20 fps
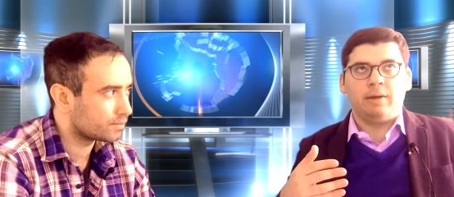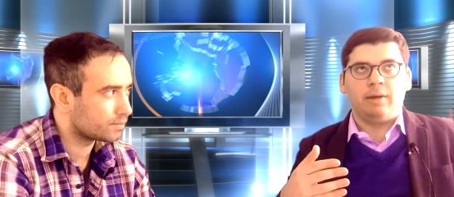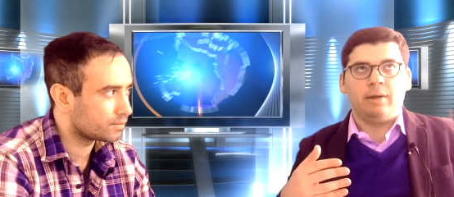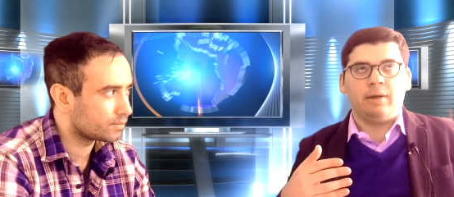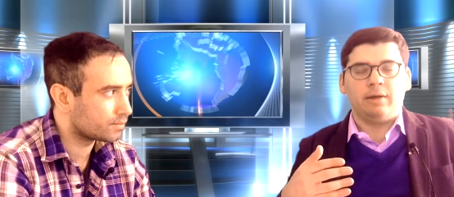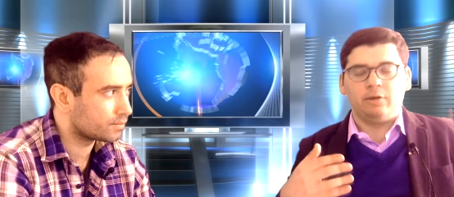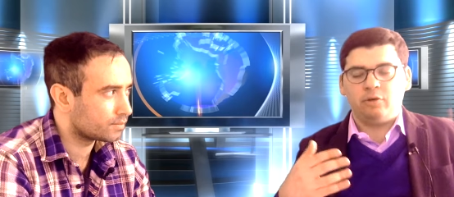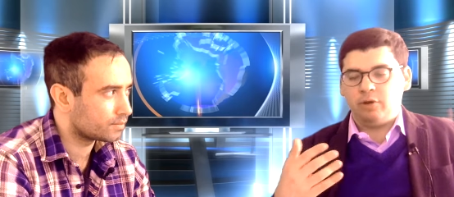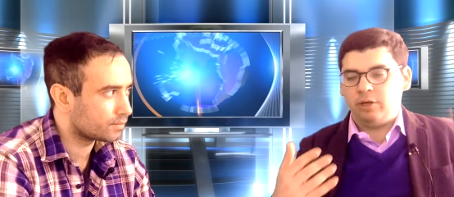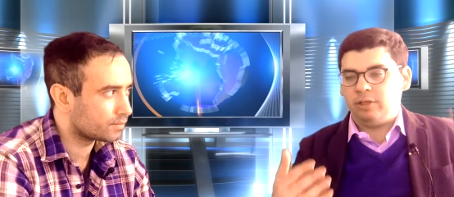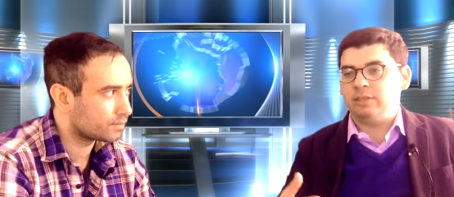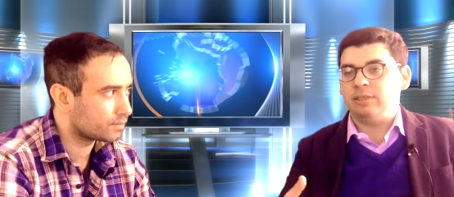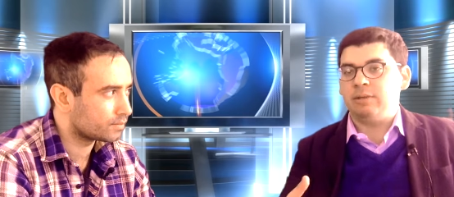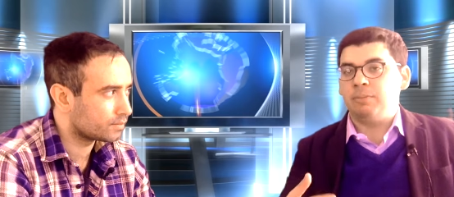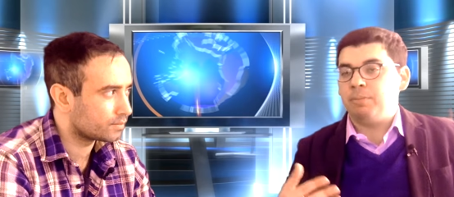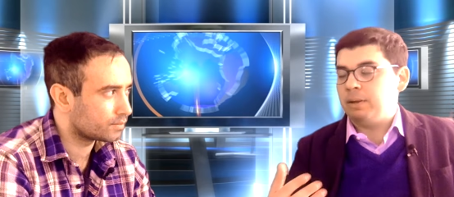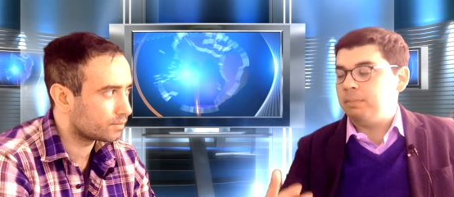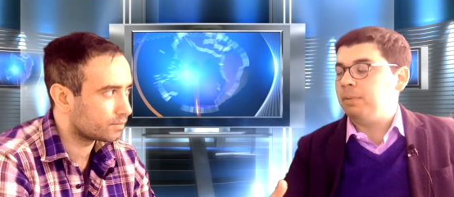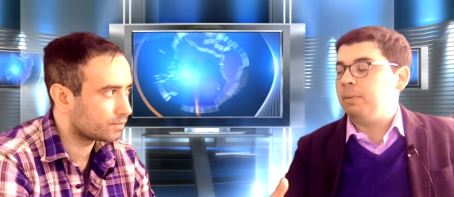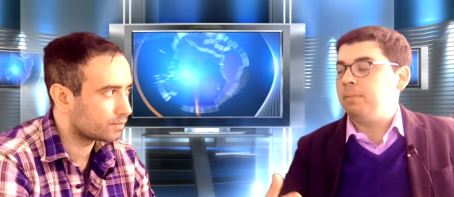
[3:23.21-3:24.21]
Speaker 1: uh, created
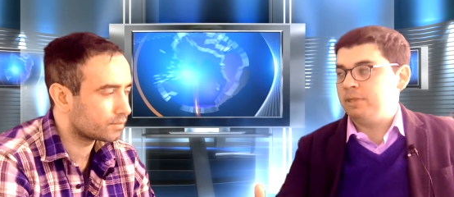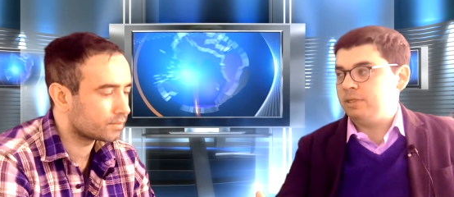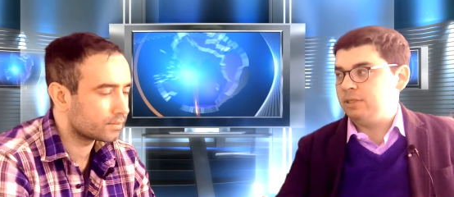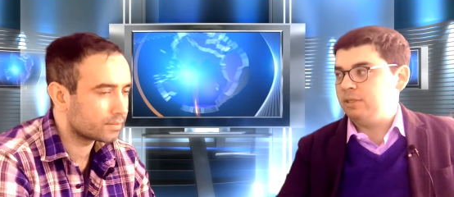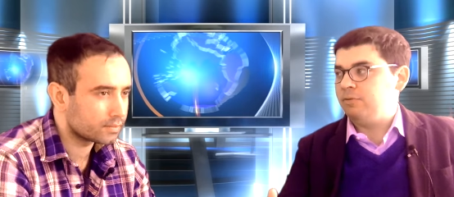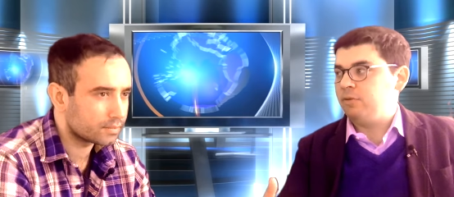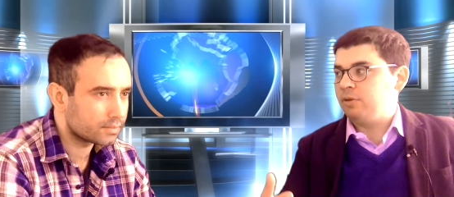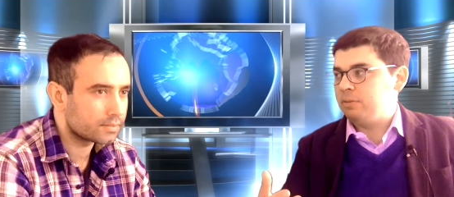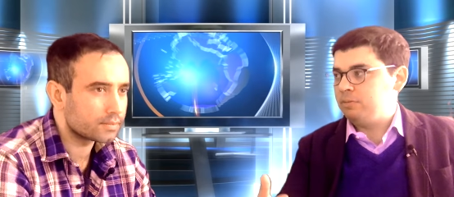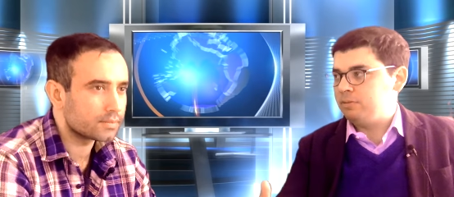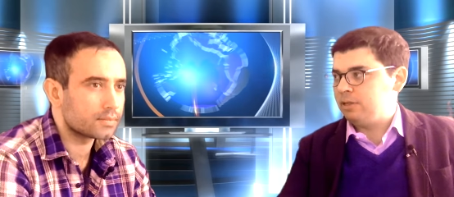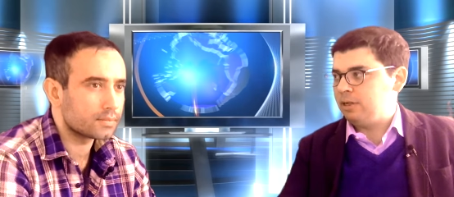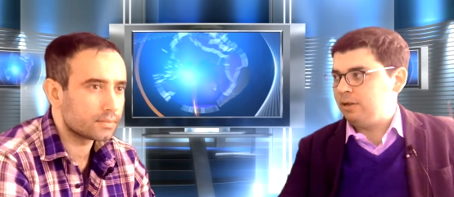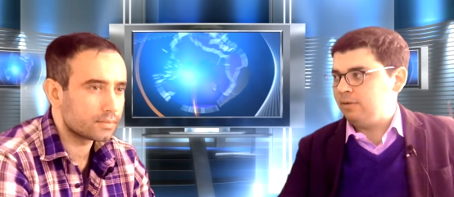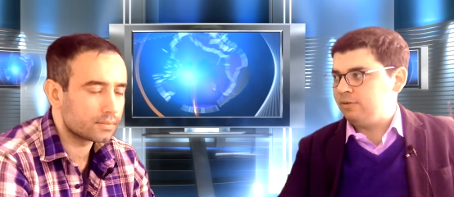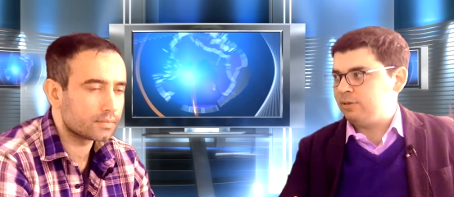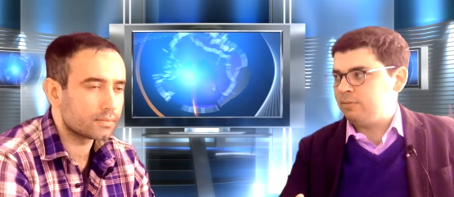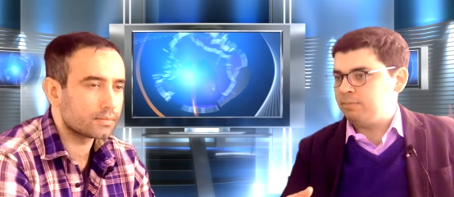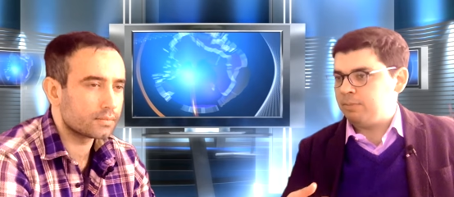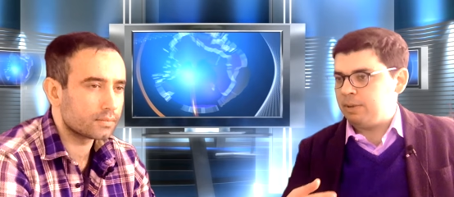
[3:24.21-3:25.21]
some bad publicity for
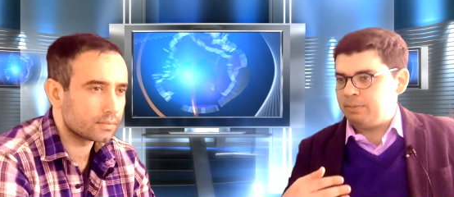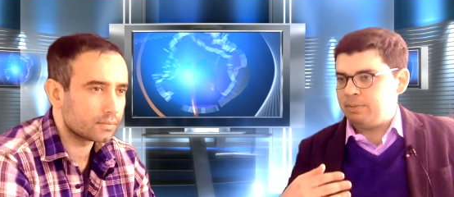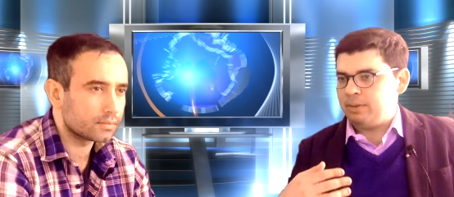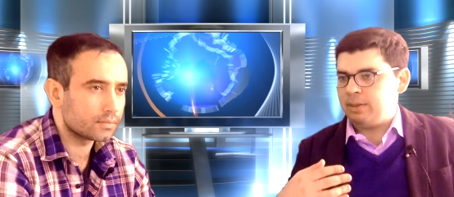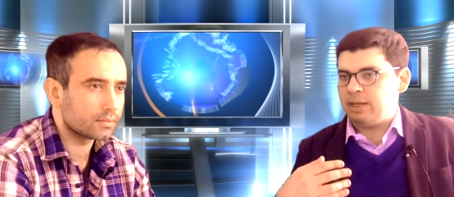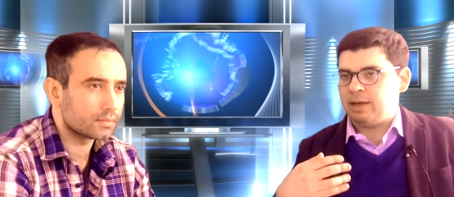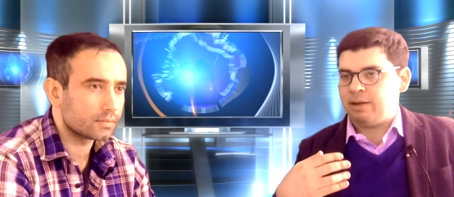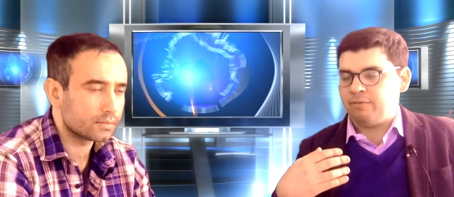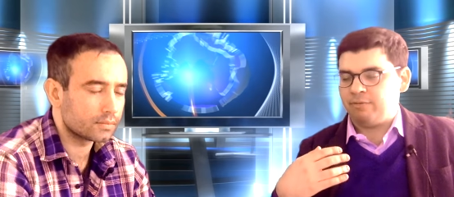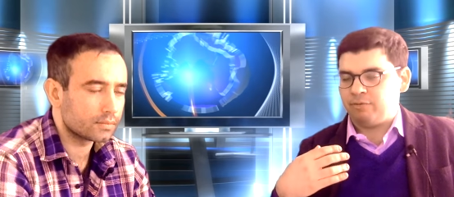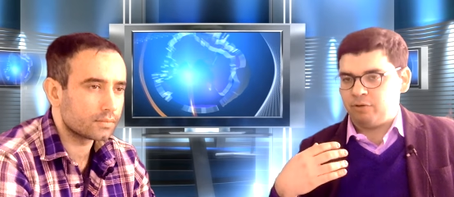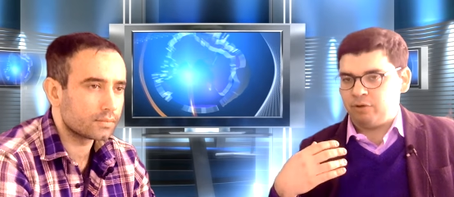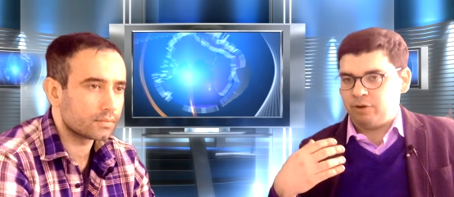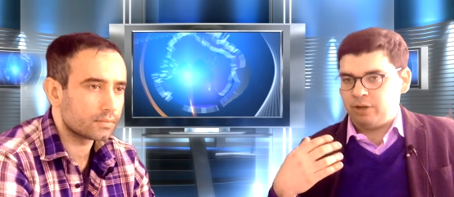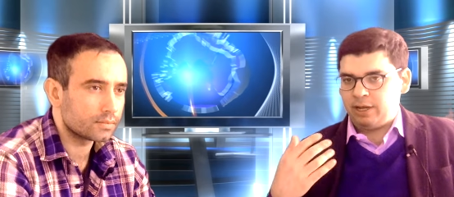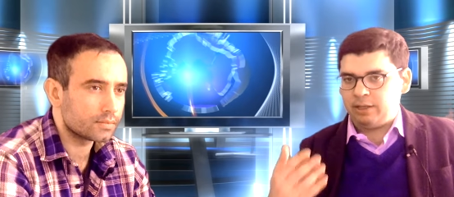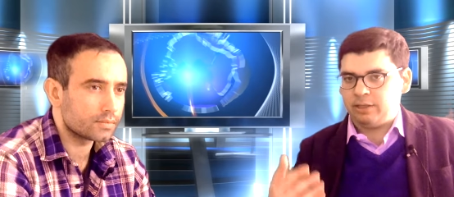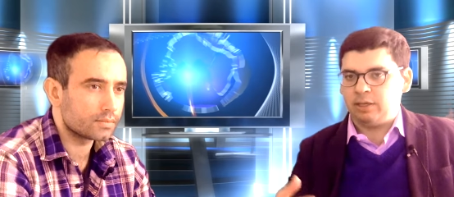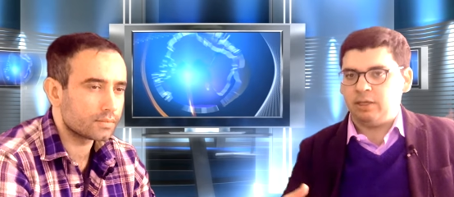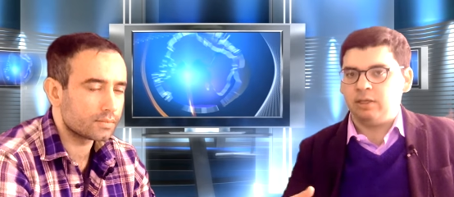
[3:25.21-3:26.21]
themselves, and maybe they have
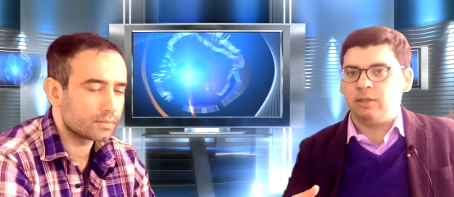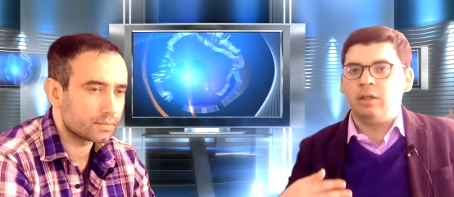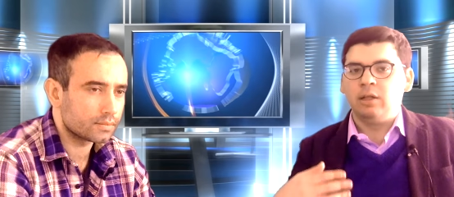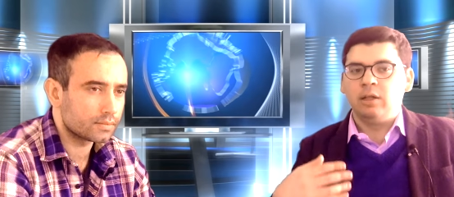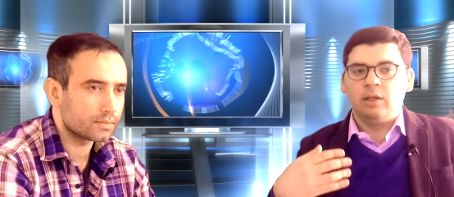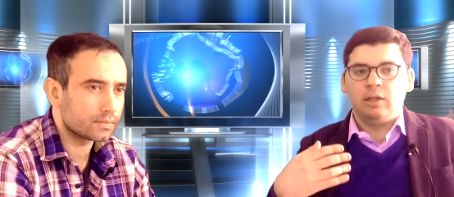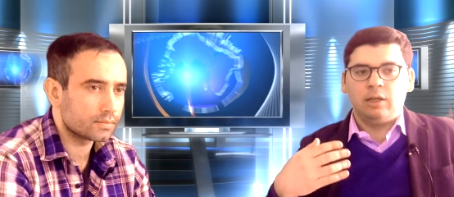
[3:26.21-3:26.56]
created